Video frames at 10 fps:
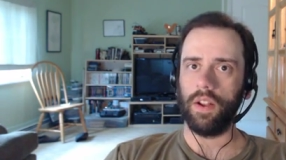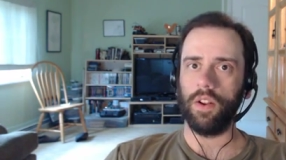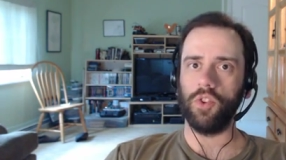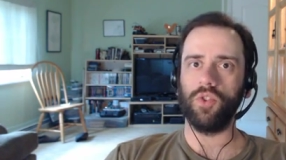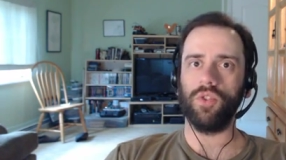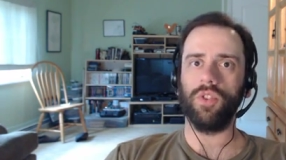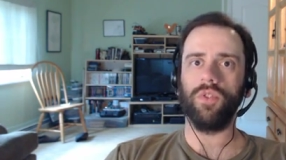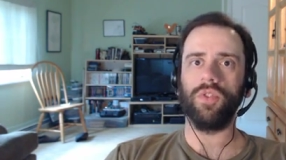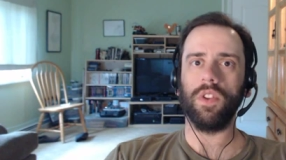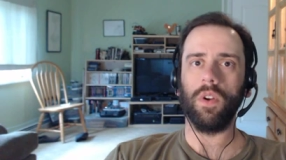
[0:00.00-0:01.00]
urge you to
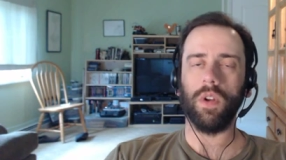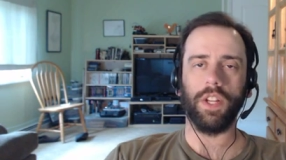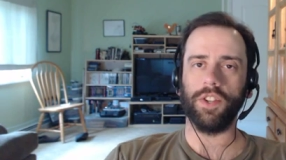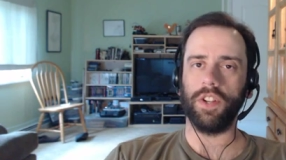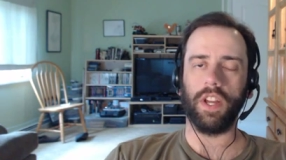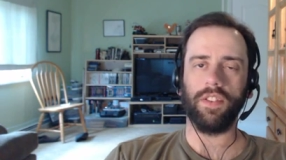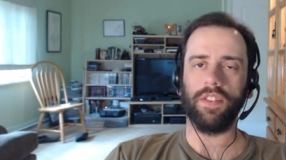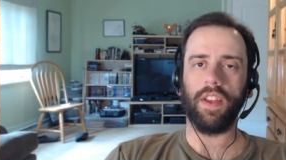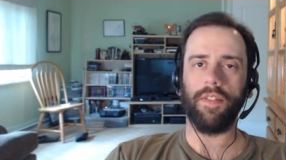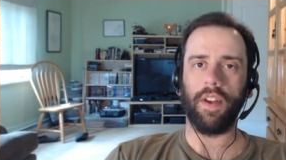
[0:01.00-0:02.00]
do so, unless you're not a
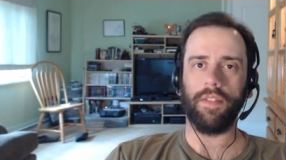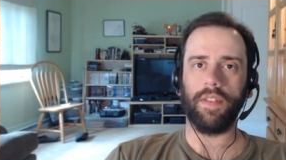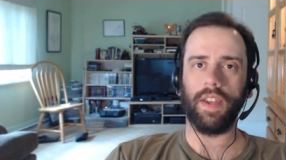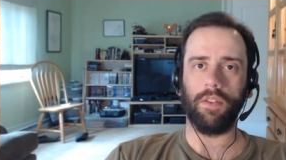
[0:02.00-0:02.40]
sci-fi fan,